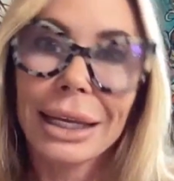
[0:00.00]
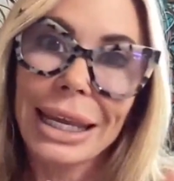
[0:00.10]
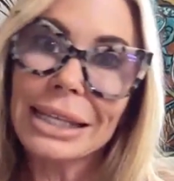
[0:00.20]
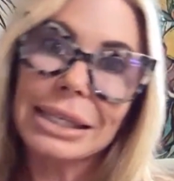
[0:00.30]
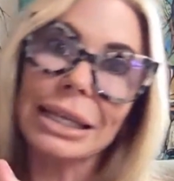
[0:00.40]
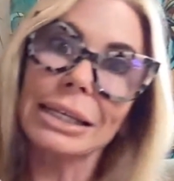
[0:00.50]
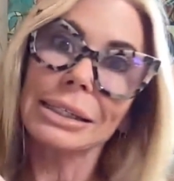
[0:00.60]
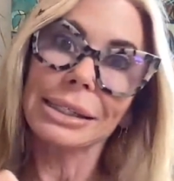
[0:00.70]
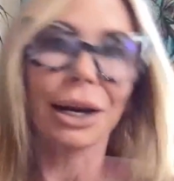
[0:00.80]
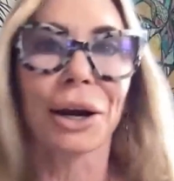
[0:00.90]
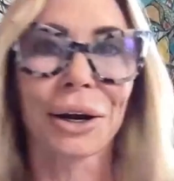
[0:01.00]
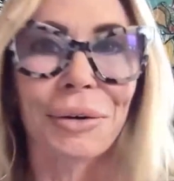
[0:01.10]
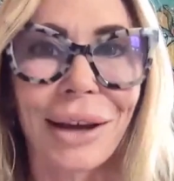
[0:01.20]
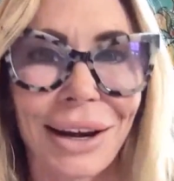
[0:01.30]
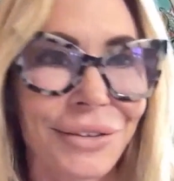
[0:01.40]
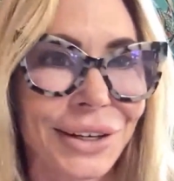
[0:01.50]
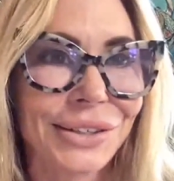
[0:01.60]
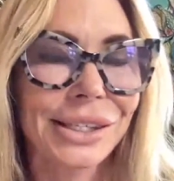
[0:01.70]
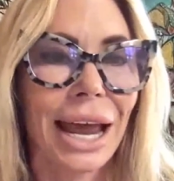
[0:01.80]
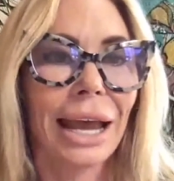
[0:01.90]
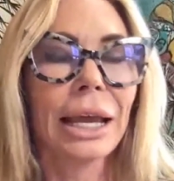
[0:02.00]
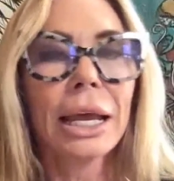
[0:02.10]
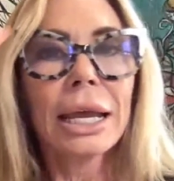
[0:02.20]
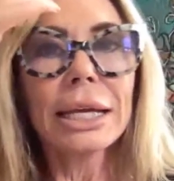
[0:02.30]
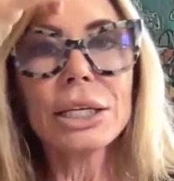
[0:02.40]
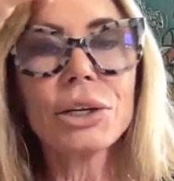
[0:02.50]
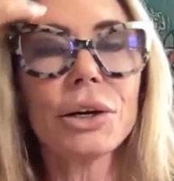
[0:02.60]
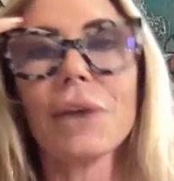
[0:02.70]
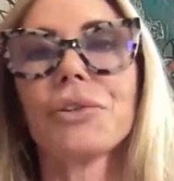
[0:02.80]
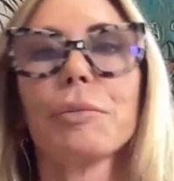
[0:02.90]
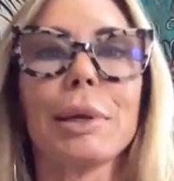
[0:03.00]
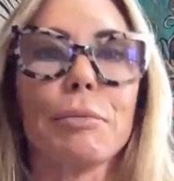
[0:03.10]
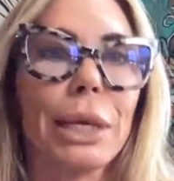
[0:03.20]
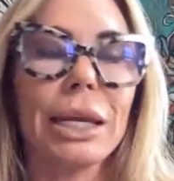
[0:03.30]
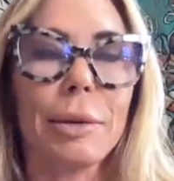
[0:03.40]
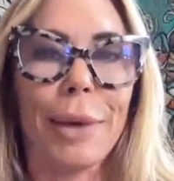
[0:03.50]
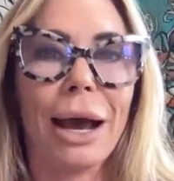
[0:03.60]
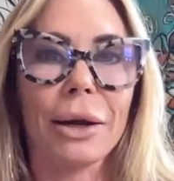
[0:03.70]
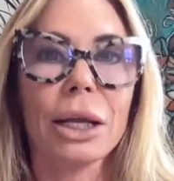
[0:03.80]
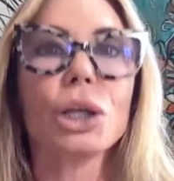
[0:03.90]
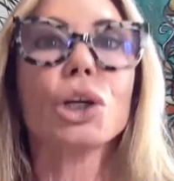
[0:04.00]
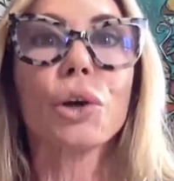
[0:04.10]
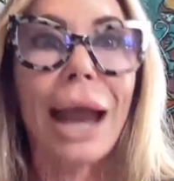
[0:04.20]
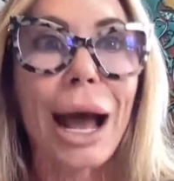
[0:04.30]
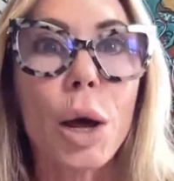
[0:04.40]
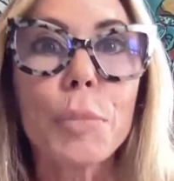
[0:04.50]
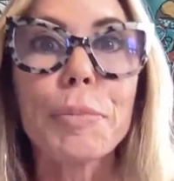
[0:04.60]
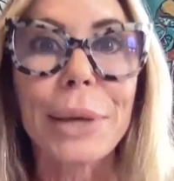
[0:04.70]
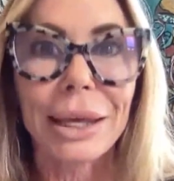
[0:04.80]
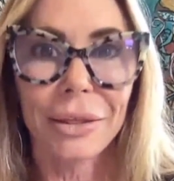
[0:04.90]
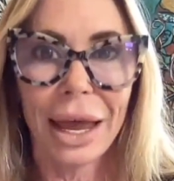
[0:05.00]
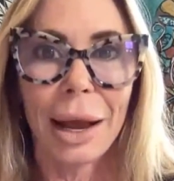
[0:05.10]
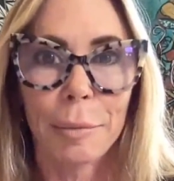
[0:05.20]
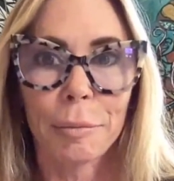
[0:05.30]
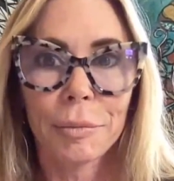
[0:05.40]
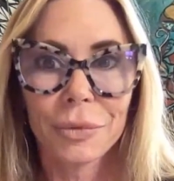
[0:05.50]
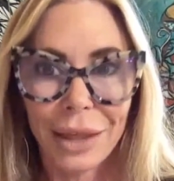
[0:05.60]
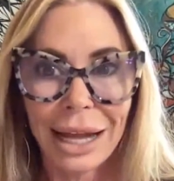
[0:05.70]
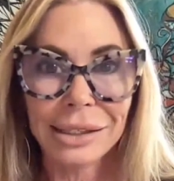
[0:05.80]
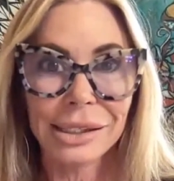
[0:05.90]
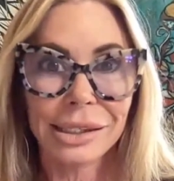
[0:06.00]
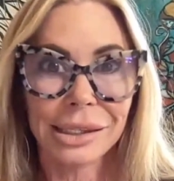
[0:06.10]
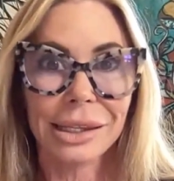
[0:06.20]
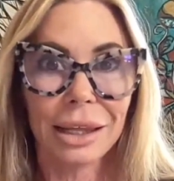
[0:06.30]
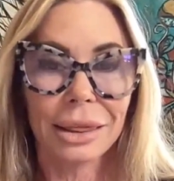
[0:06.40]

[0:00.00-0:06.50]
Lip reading: kisses or whatever you say. You don't have to be mean about it. You're helping them. That's the